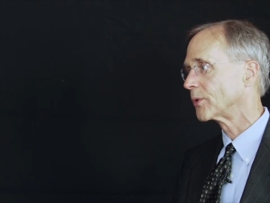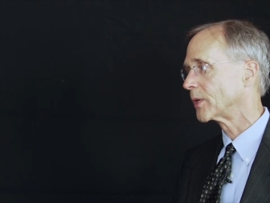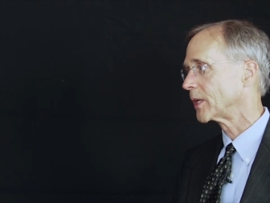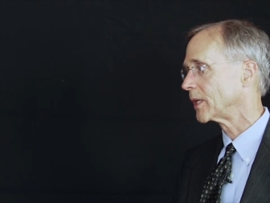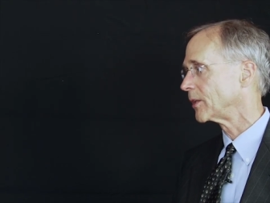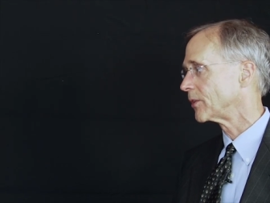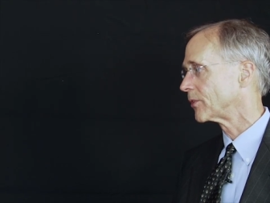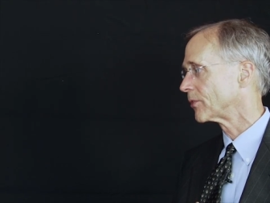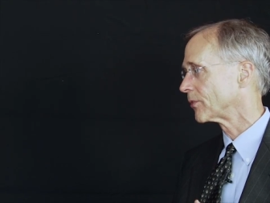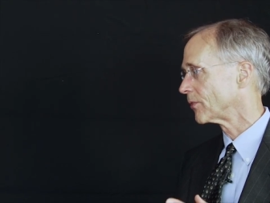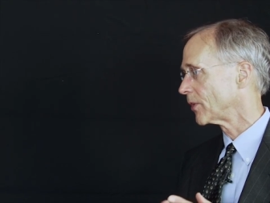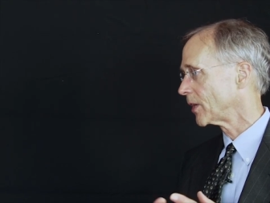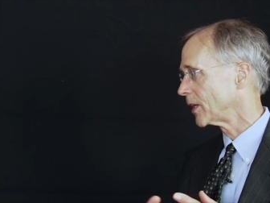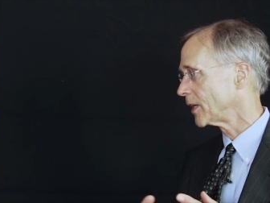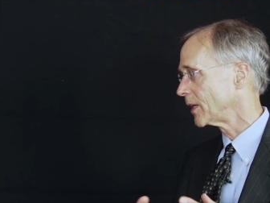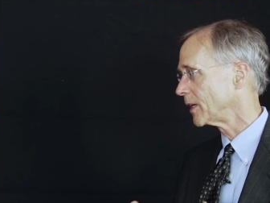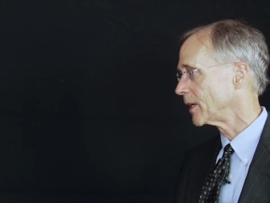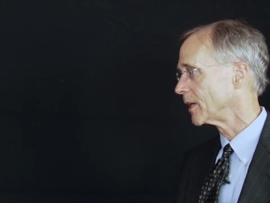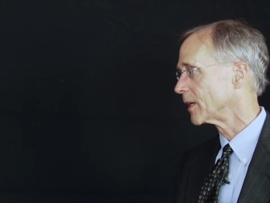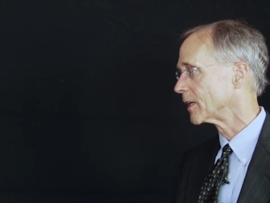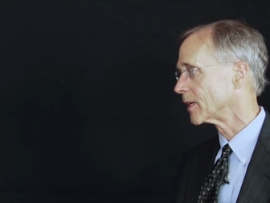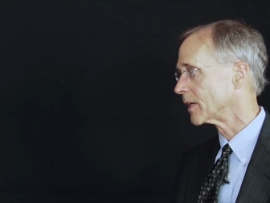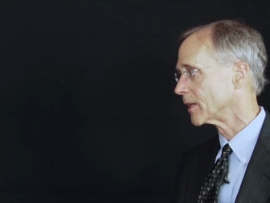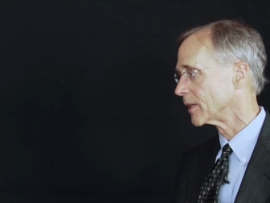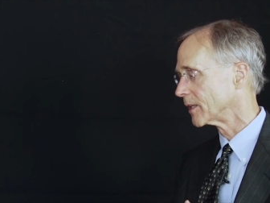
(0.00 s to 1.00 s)
twenty-three right,
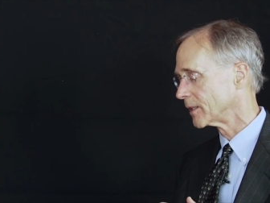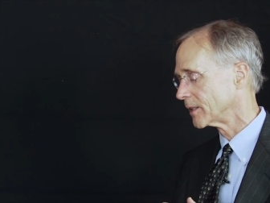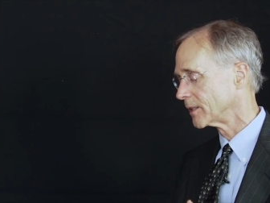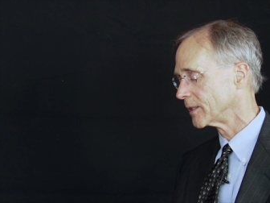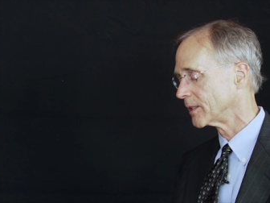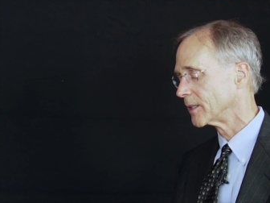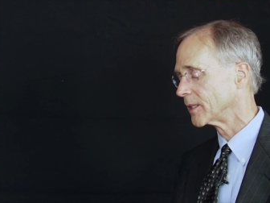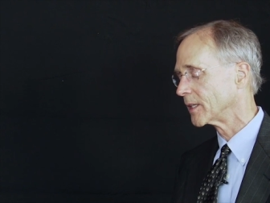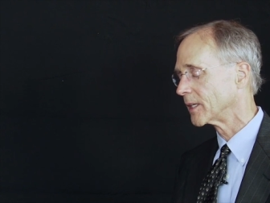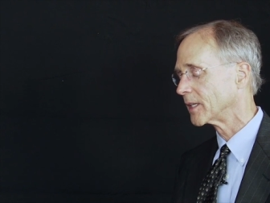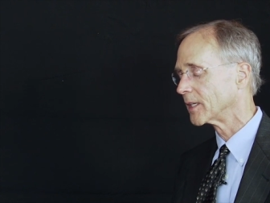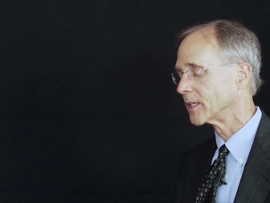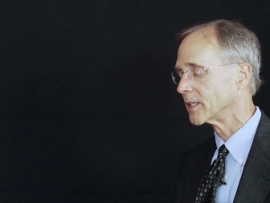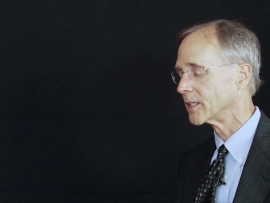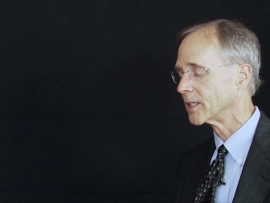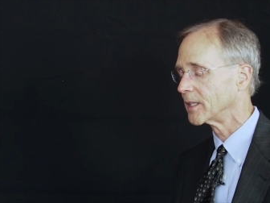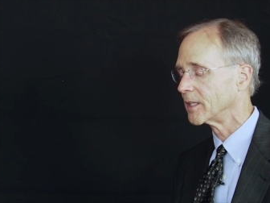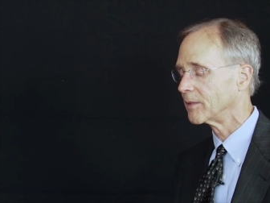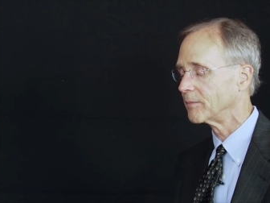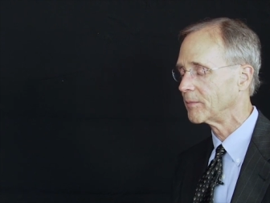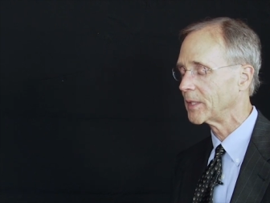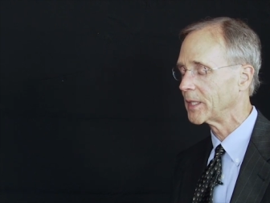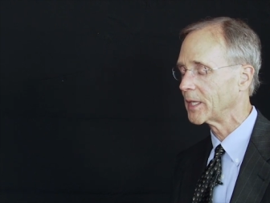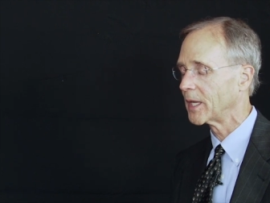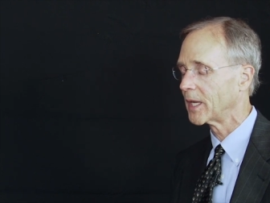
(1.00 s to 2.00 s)
yeah. in a right, right.
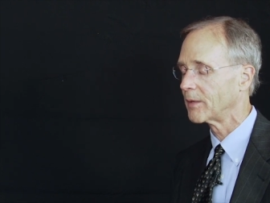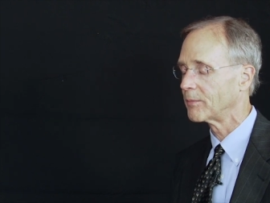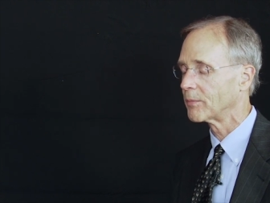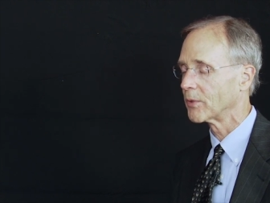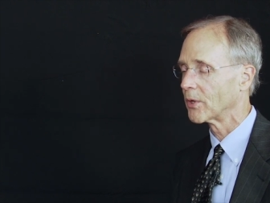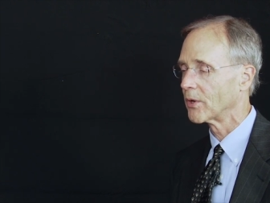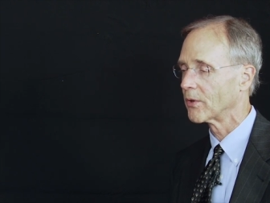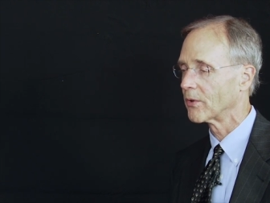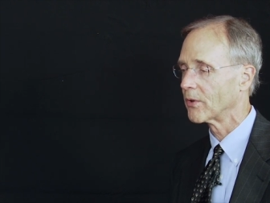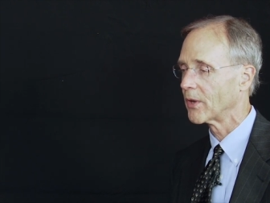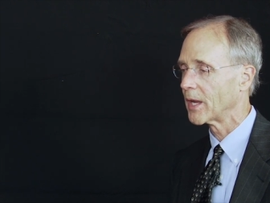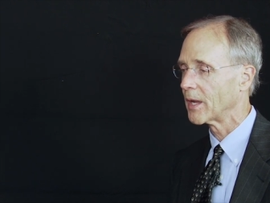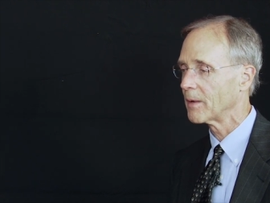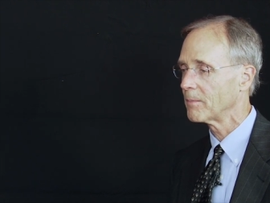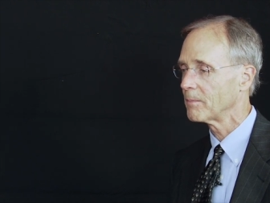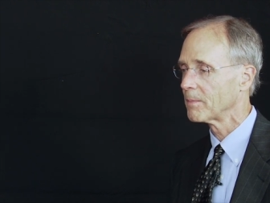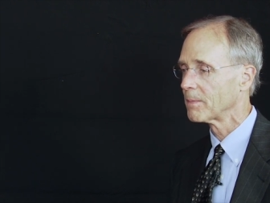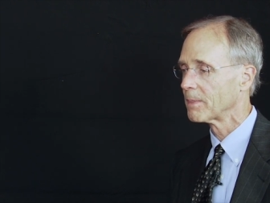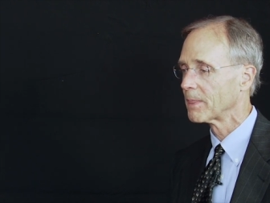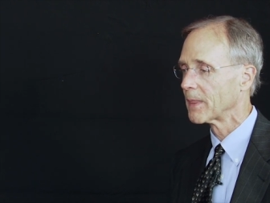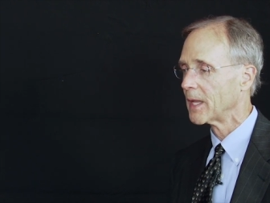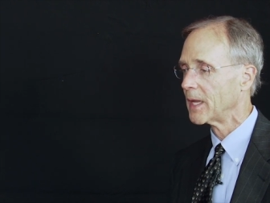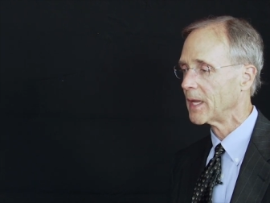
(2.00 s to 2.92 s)
Uh, M B A program.